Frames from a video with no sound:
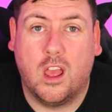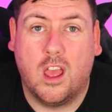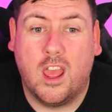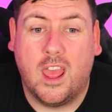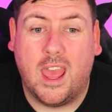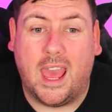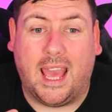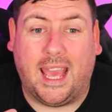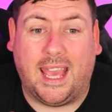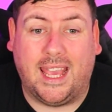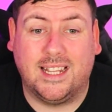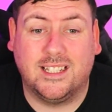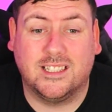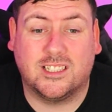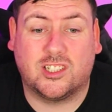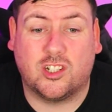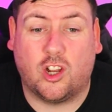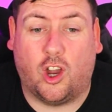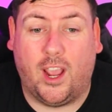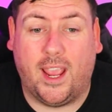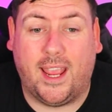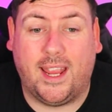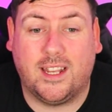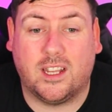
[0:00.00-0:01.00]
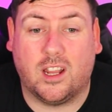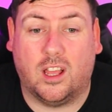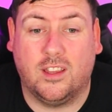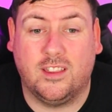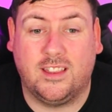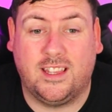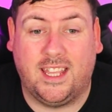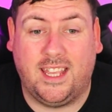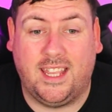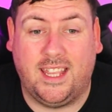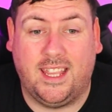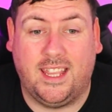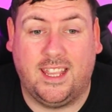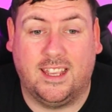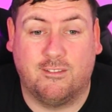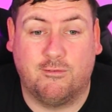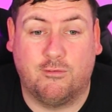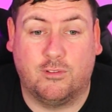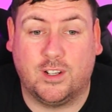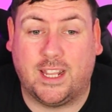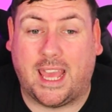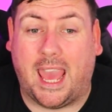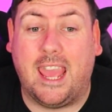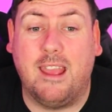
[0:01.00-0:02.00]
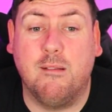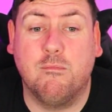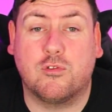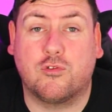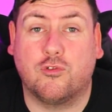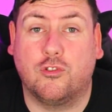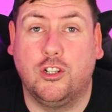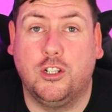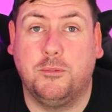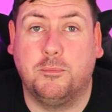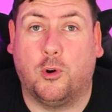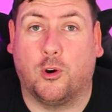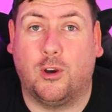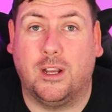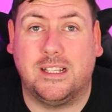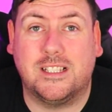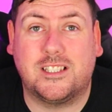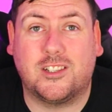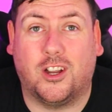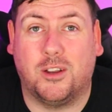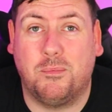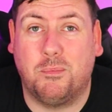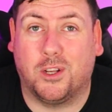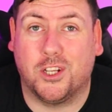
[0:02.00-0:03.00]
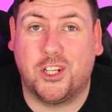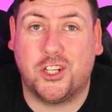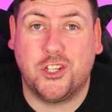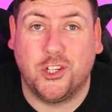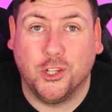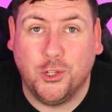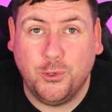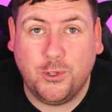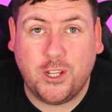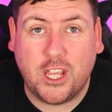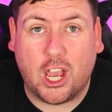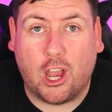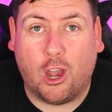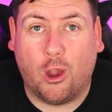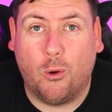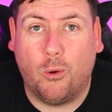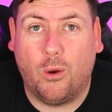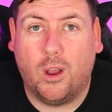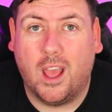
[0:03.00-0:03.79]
inside the games room or inside my studio,